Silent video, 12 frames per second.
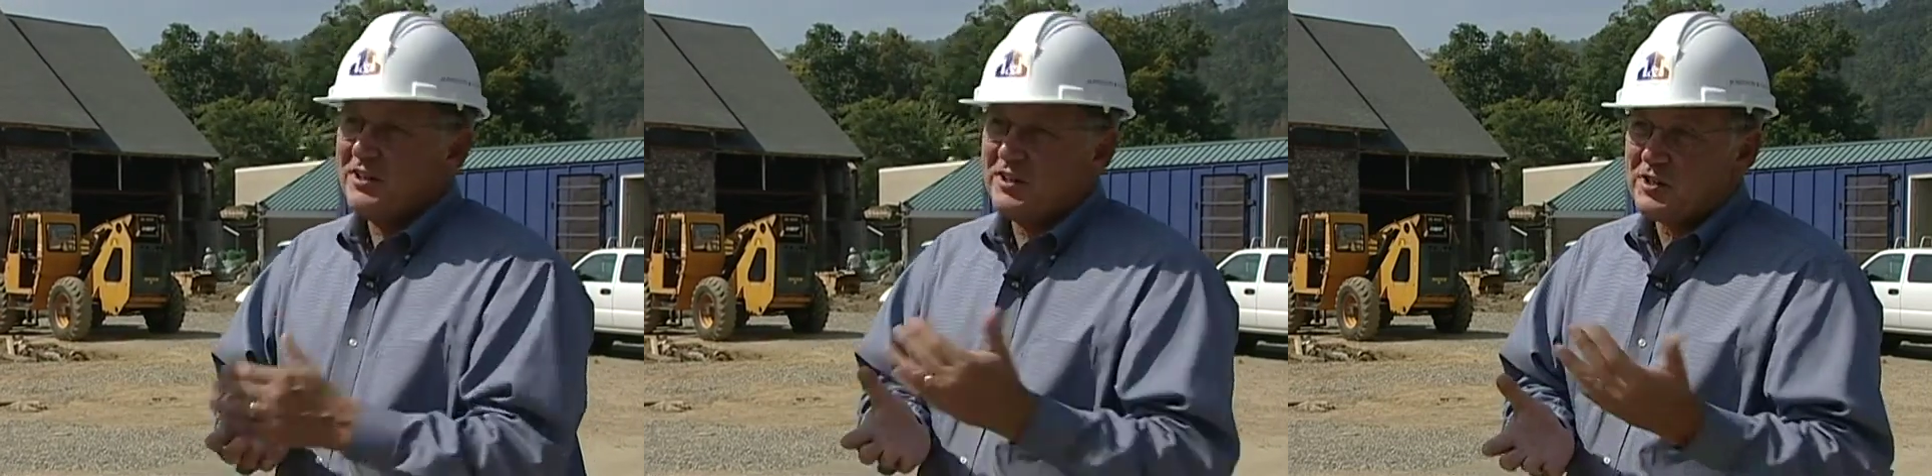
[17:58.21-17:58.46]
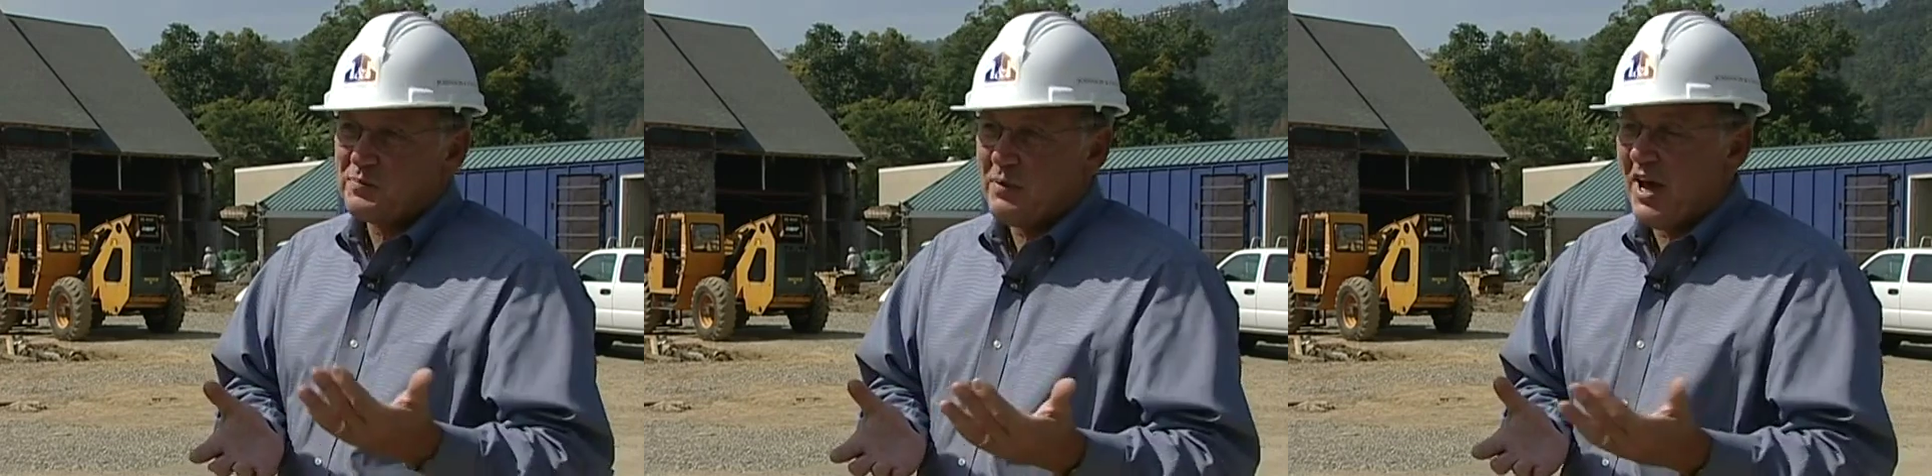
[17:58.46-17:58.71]

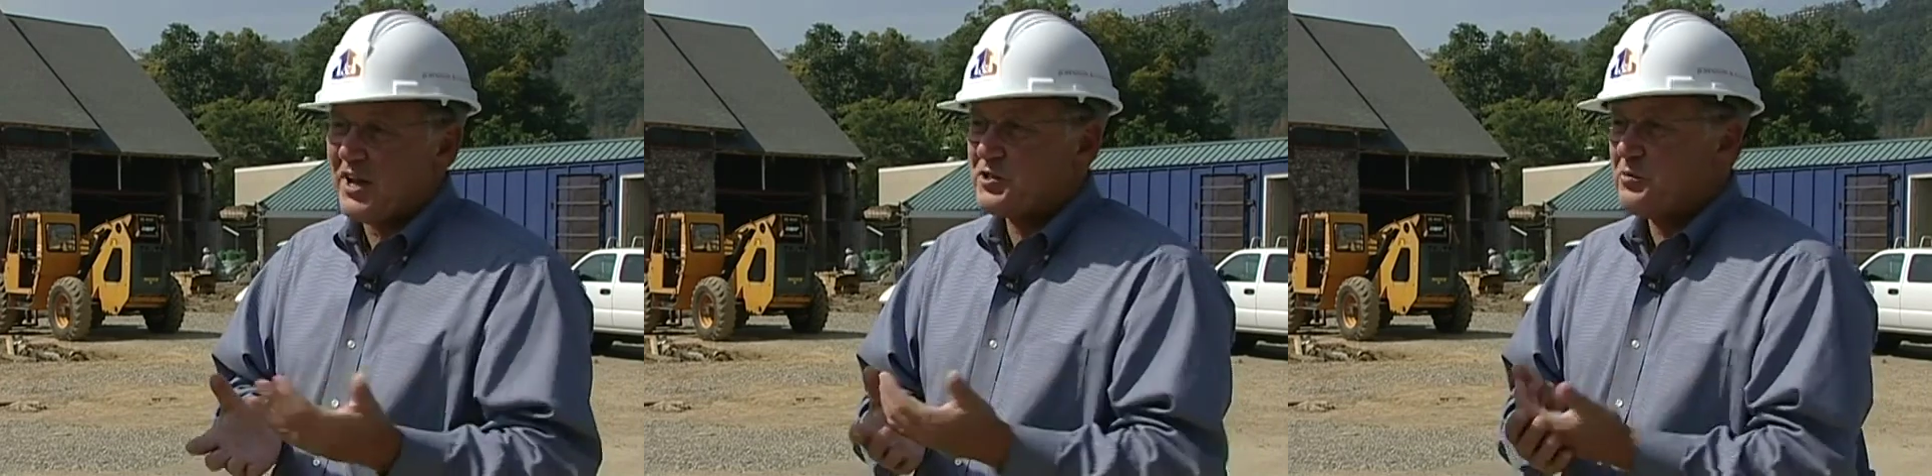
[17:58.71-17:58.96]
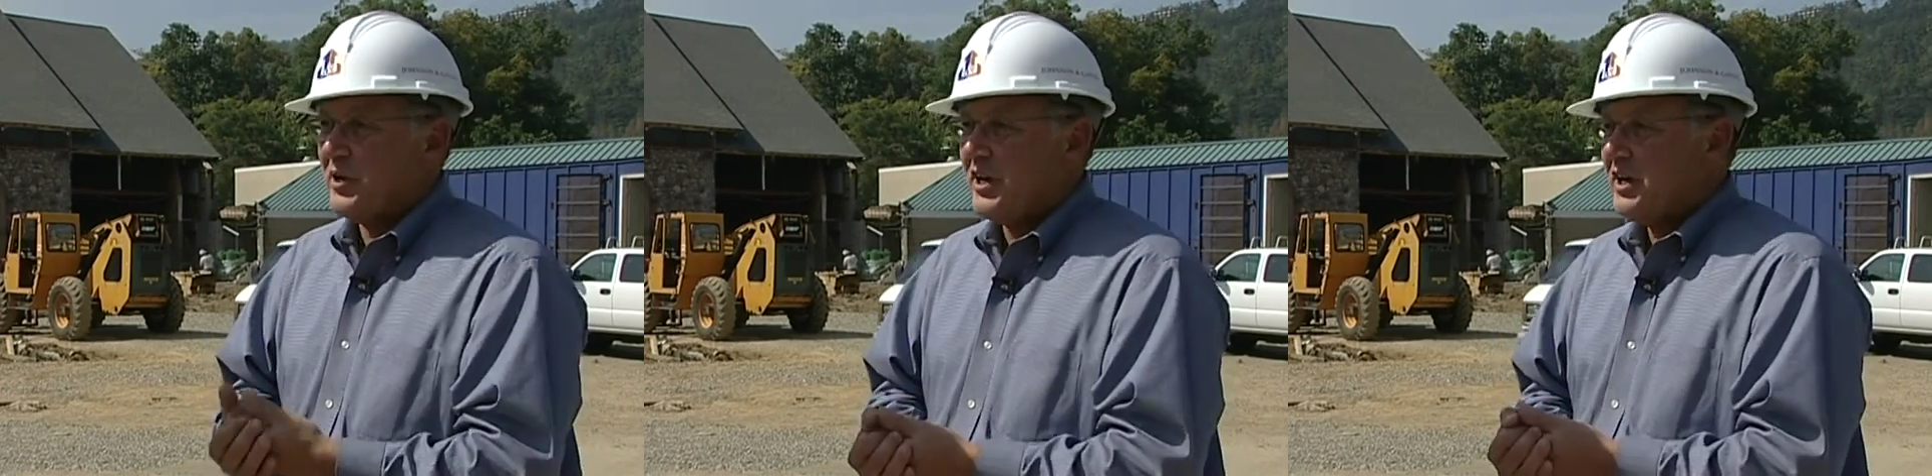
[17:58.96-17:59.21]
this
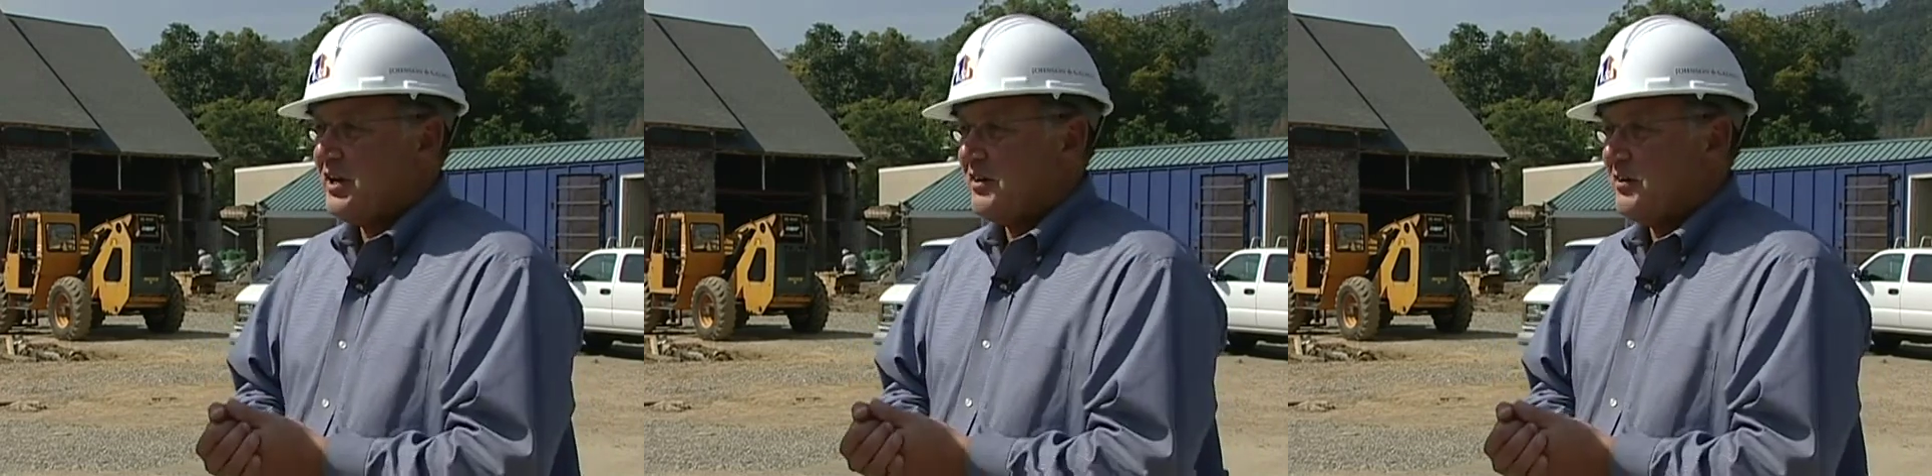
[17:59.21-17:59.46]
past week.